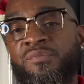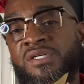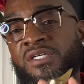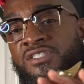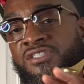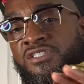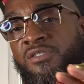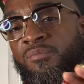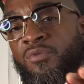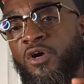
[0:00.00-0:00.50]

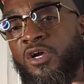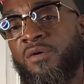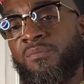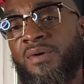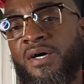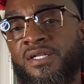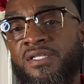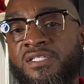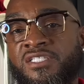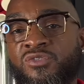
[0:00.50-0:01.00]
because the
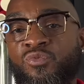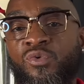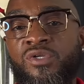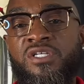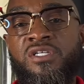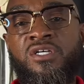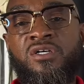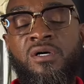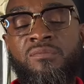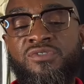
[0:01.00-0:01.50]
bergamot in this one,
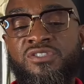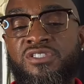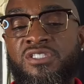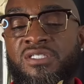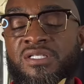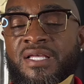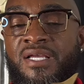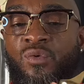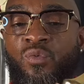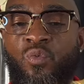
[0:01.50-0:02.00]
it comes
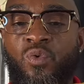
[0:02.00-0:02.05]
in like